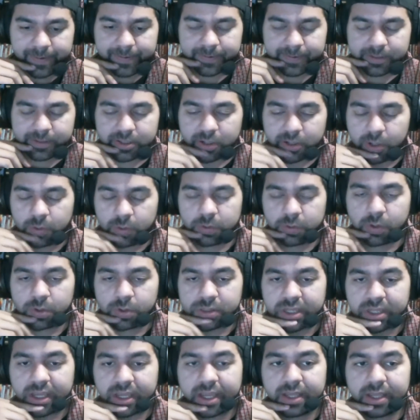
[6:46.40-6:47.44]
so
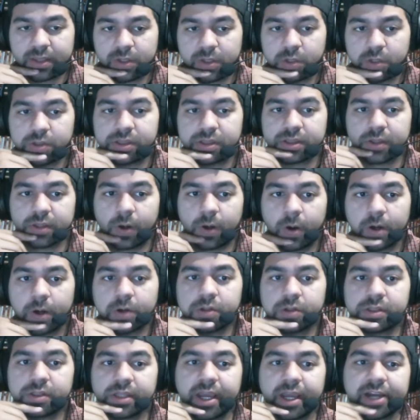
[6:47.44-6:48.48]
all
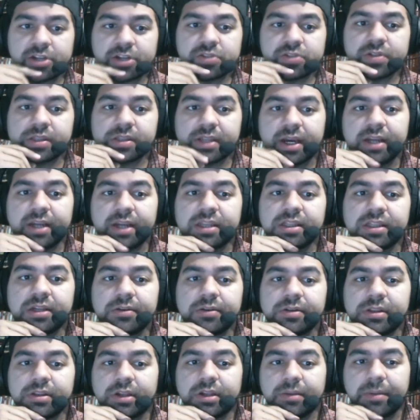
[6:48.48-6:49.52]
those extra side
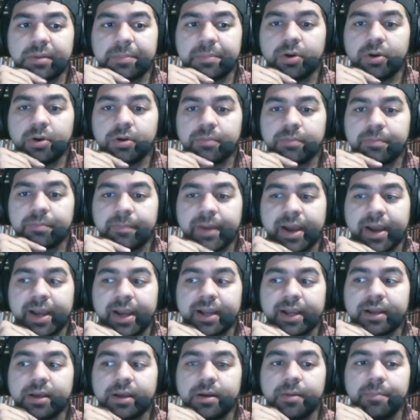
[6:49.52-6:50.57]
series are going to be pulled
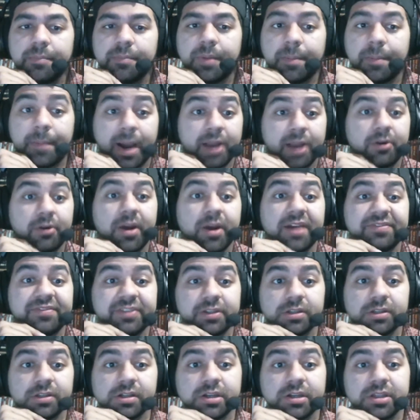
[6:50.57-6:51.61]
back, but Minecraft
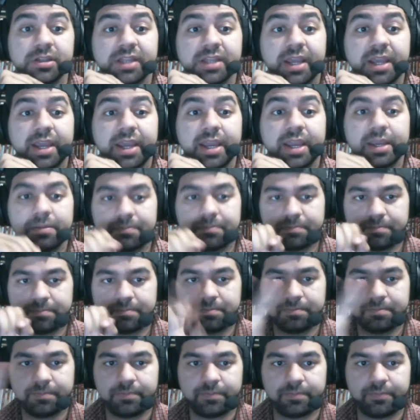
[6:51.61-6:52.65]
is going to stay
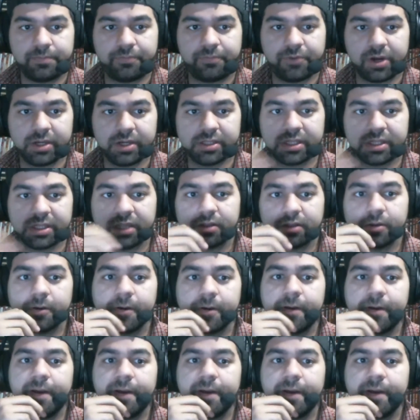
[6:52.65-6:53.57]
front and center.